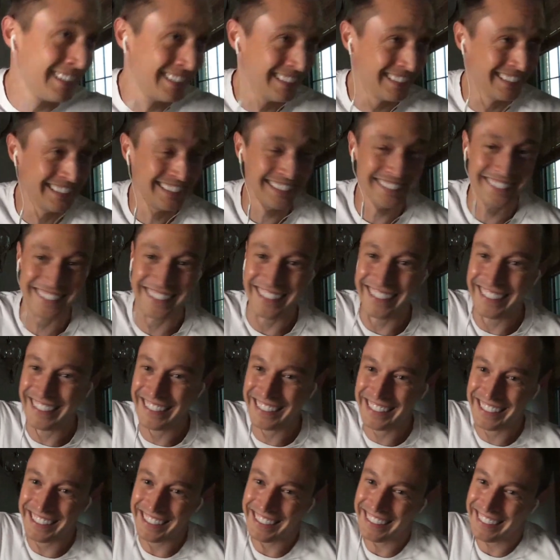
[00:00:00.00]

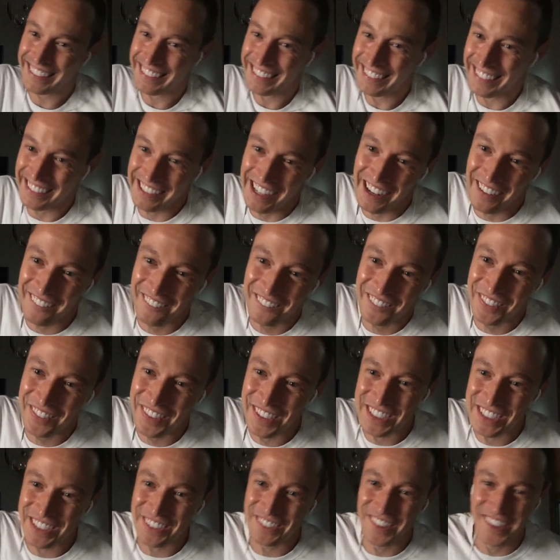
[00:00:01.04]
like, yep, the
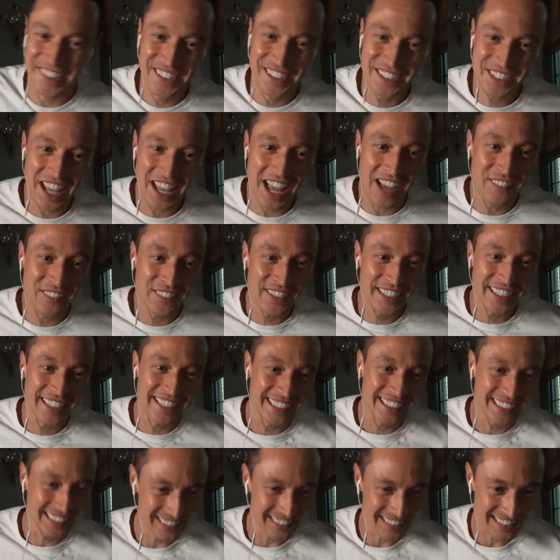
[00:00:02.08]
surrender's
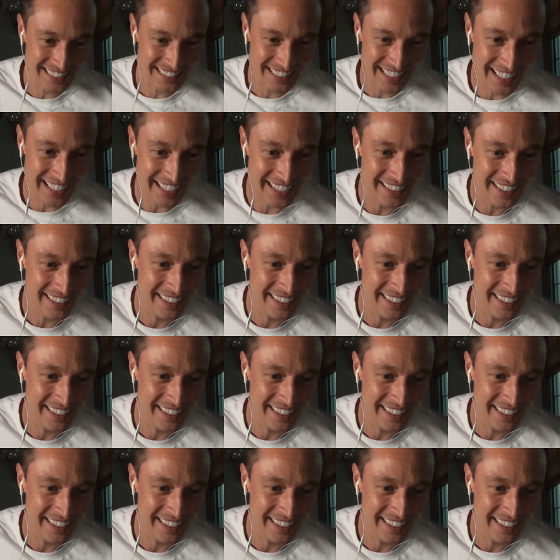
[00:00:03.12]
happening. This is it.